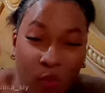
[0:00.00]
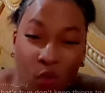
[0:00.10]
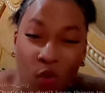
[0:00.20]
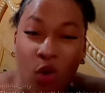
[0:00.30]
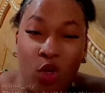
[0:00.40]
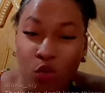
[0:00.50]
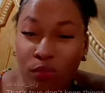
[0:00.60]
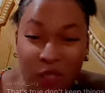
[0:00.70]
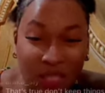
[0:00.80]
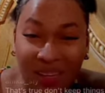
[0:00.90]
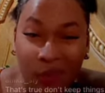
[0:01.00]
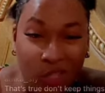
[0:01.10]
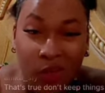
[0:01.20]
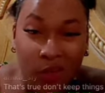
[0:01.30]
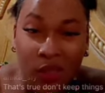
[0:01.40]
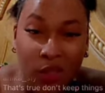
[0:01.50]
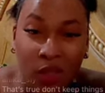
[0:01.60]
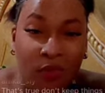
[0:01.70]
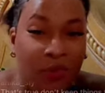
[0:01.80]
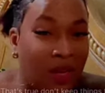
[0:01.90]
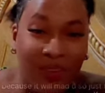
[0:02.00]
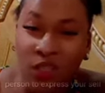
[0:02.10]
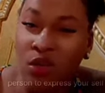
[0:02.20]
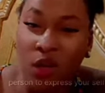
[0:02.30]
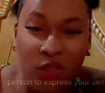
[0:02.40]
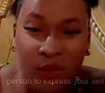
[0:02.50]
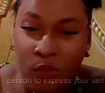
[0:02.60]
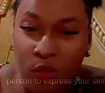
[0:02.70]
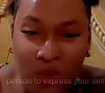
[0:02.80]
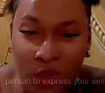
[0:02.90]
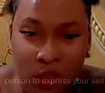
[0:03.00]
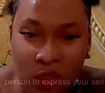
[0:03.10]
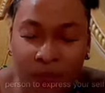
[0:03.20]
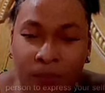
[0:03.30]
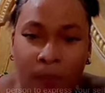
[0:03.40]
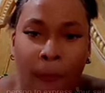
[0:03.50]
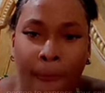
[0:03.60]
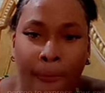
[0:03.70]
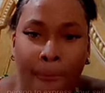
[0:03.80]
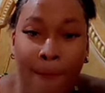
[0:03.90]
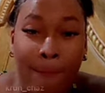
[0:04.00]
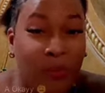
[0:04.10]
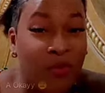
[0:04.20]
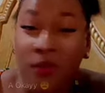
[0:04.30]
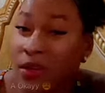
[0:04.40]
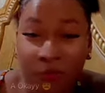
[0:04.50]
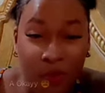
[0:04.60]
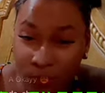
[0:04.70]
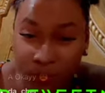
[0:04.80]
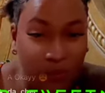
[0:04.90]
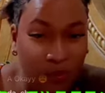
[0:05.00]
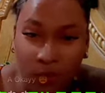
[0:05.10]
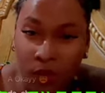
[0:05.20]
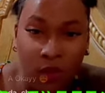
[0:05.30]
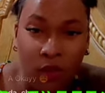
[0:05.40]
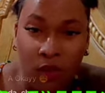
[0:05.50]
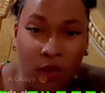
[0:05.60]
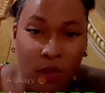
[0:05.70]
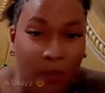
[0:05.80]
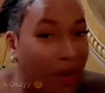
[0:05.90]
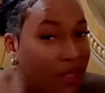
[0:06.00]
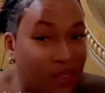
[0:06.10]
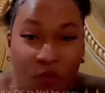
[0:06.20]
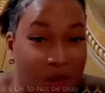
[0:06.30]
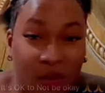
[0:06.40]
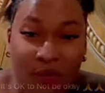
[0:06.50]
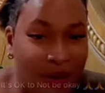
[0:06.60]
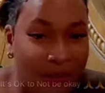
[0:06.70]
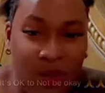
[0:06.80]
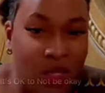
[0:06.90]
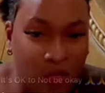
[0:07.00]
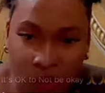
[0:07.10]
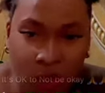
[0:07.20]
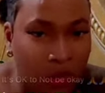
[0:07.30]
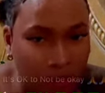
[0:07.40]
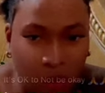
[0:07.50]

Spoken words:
People go through miscarriage already. If you have a strong support system, I feel for you. Because if me never have it,